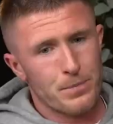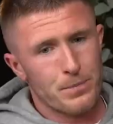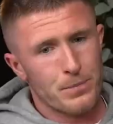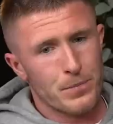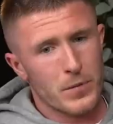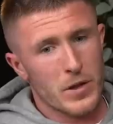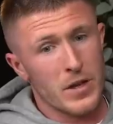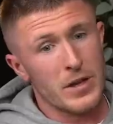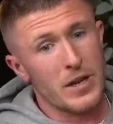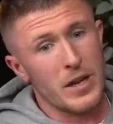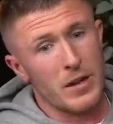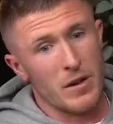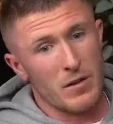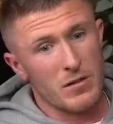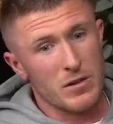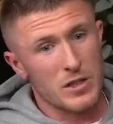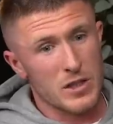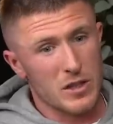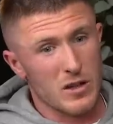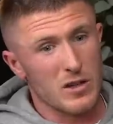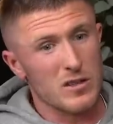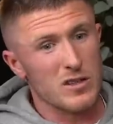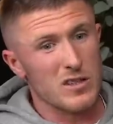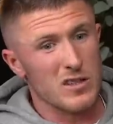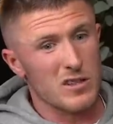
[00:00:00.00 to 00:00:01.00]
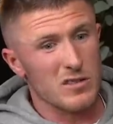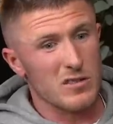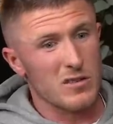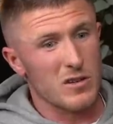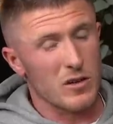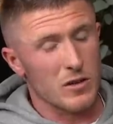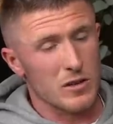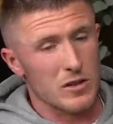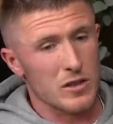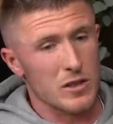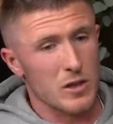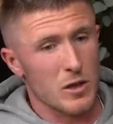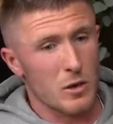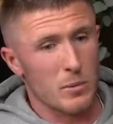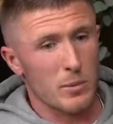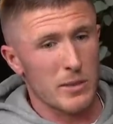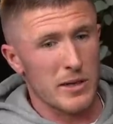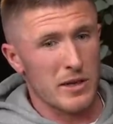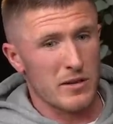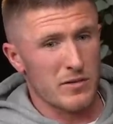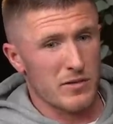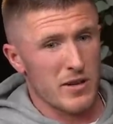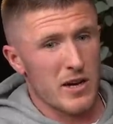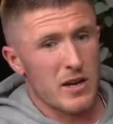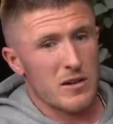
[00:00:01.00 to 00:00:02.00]
and then obviously got to the Europa
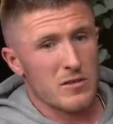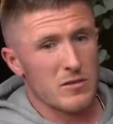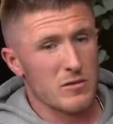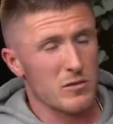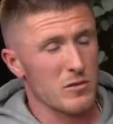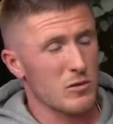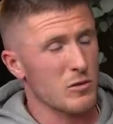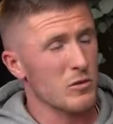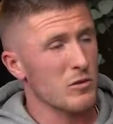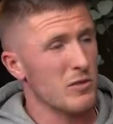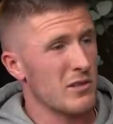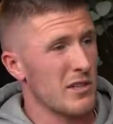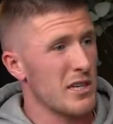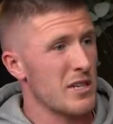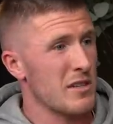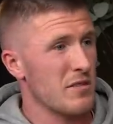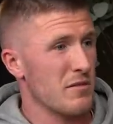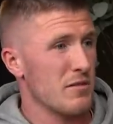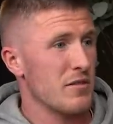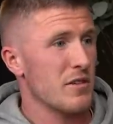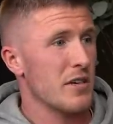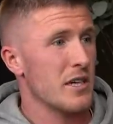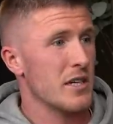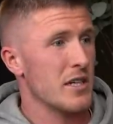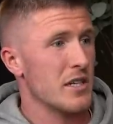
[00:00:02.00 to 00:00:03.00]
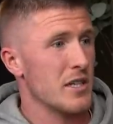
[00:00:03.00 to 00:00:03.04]
League final. So it was a good, decent first